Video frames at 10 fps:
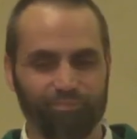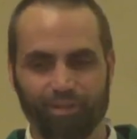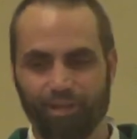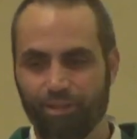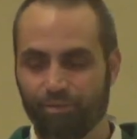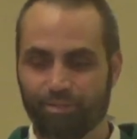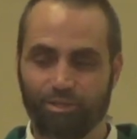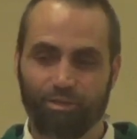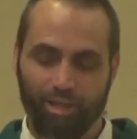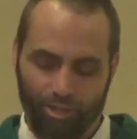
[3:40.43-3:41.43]
In other words,
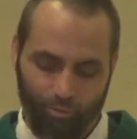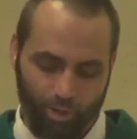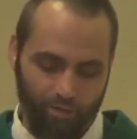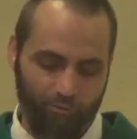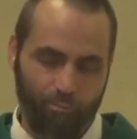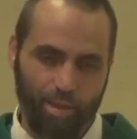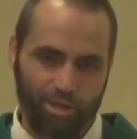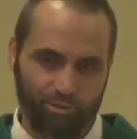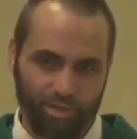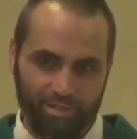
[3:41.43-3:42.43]
so whatever
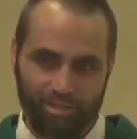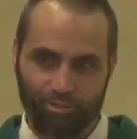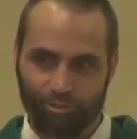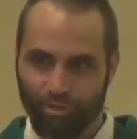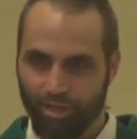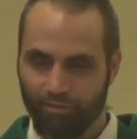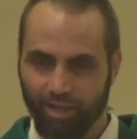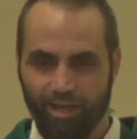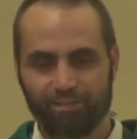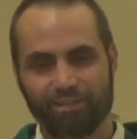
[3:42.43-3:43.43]
measure he says you're giving
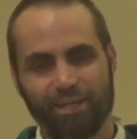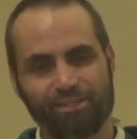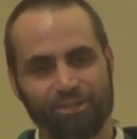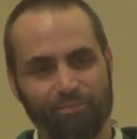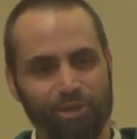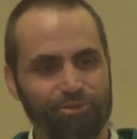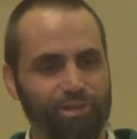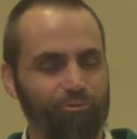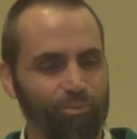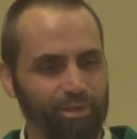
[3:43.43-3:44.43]
out, that's the measure
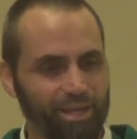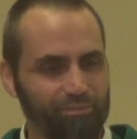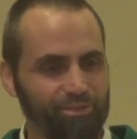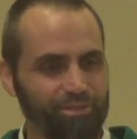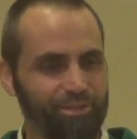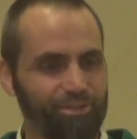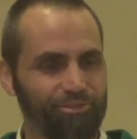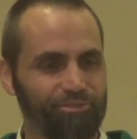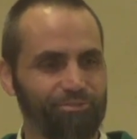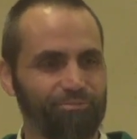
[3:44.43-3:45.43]
that will be given to
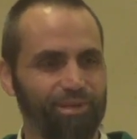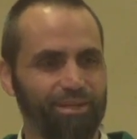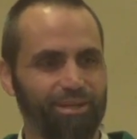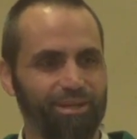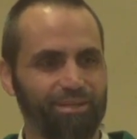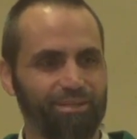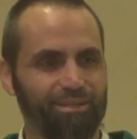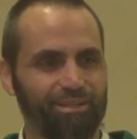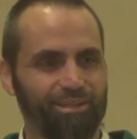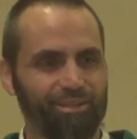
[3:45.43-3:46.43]
you by God.
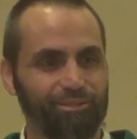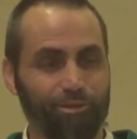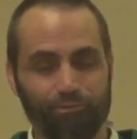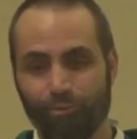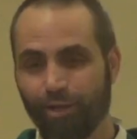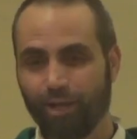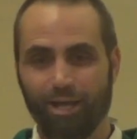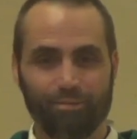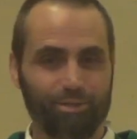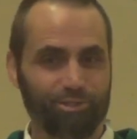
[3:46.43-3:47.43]
So if you want God
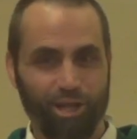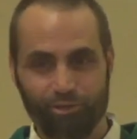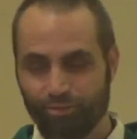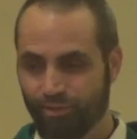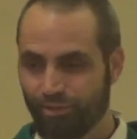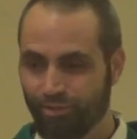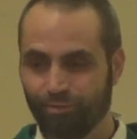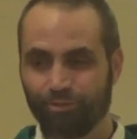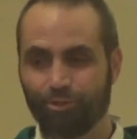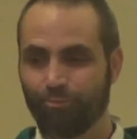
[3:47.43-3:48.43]
to be generous with
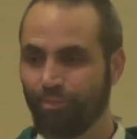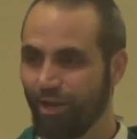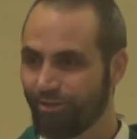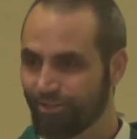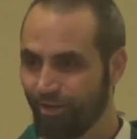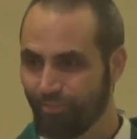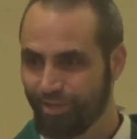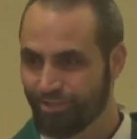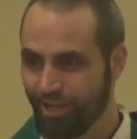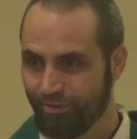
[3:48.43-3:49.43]
you, you better start
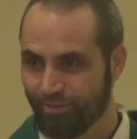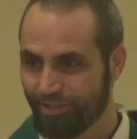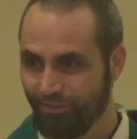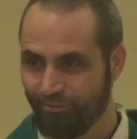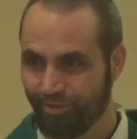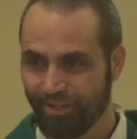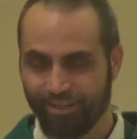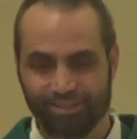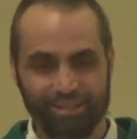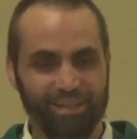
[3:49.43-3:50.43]
being generous with everybody
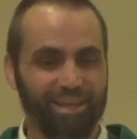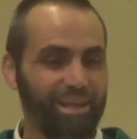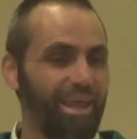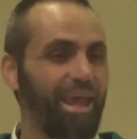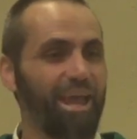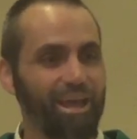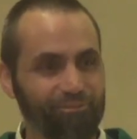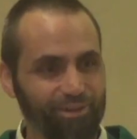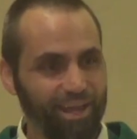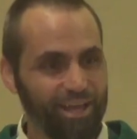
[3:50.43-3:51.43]
else in
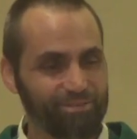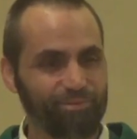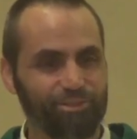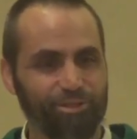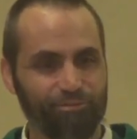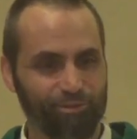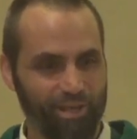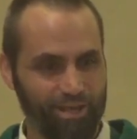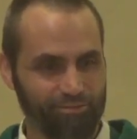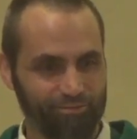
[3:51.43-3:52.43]
every aspect of your
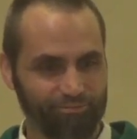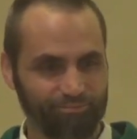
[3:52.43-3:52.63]
life.